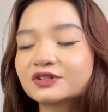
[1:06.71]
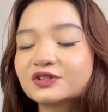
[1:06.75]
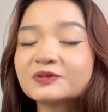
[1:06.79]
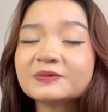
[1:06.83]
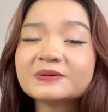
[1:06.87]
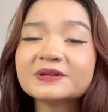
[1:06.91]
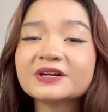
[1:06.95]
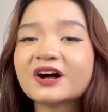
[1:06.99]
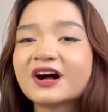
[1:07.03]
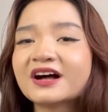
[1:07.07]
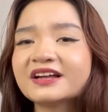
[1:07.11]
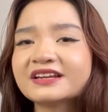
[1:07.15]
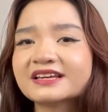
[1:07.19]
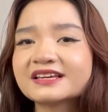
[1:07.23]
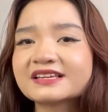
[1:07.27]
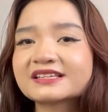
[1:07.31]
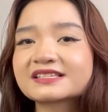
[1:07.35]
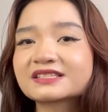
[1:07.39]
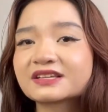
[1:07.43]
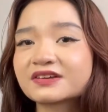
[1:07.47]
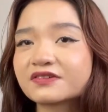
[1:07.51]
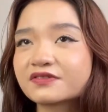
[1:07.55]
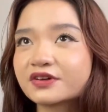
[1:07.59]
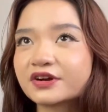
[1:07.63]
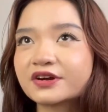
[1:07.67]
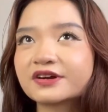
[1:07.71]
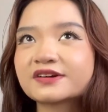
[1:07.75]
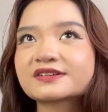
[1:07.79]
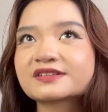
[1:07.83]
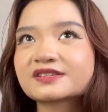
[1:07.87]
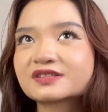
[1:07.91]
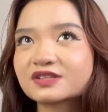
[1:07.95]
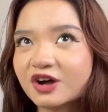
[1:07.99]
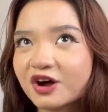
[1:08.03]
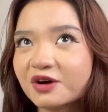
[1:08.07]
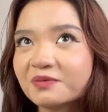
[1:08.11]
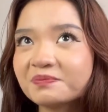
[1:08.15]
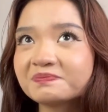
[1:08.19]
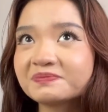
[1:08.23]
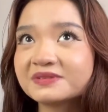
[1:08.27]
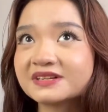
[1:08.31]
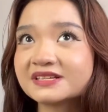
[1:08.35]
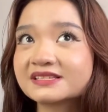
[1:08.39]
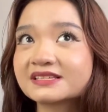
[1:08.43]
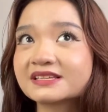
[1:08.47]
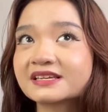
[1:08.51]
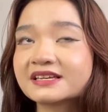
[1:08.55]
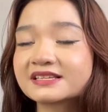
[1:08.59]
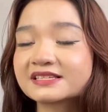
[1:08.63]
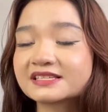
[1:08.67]
To be honest, there are some
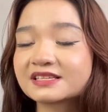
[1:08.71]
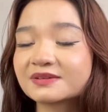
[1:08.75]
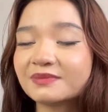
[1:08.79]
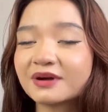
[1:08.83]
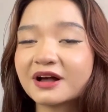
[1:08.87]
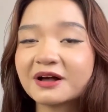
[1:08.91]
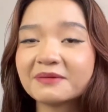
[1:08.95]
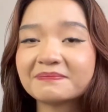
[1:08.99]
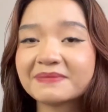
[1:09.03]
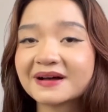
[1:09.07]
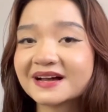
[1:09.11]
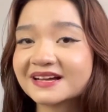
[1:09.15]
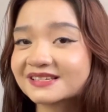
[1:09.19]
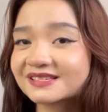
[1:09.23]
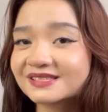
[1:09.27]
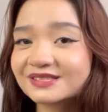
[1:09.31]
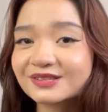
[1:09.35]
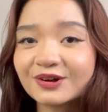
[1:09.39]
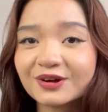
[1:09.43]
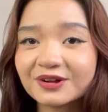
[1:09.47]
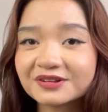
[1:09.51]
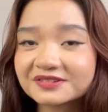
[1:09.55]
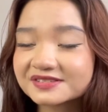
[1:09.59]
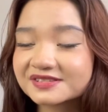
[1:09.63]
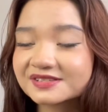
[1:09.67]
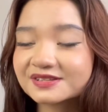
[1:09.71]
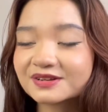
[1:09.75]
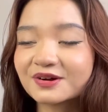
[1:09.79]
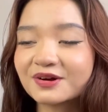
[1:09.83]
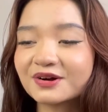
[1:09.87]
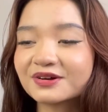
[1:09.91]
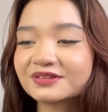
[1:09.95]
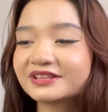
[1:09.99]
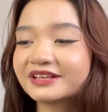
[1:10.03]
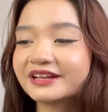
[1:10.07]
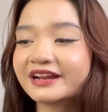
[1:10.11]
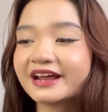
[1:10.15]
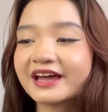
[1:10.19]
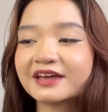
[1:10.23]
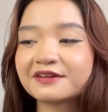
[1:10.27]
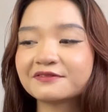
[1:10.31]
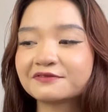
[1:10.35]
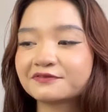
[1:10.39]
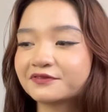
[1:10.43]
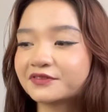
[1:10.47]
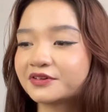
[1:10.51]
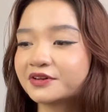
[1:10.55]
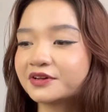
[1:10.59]
pieces, mga past hauls ko, that I've